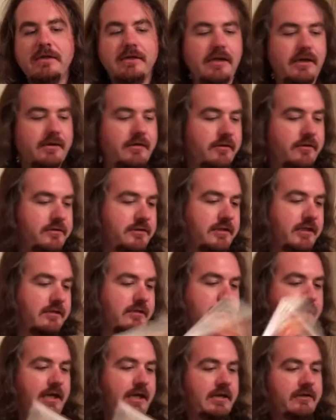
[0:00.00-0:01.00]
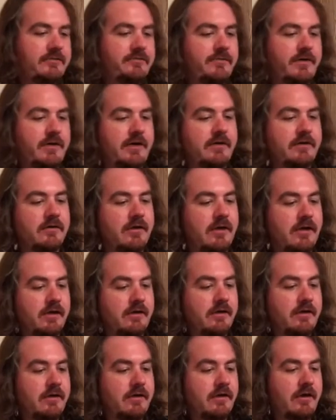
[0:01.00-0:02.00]
Now those didn't last very
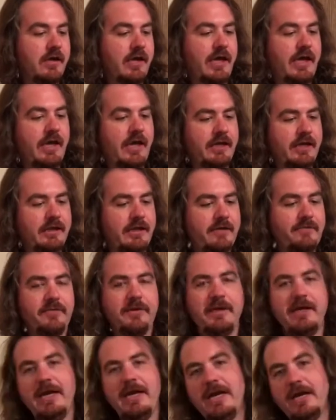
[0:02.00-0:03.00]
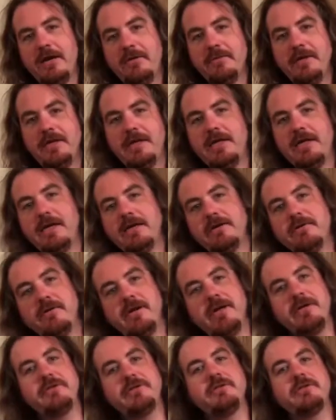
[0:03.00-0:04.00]
long, and I forget how many
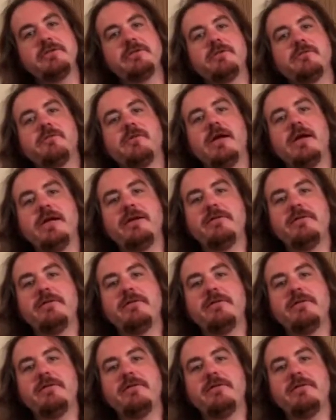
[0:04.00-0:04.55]
iterations there were.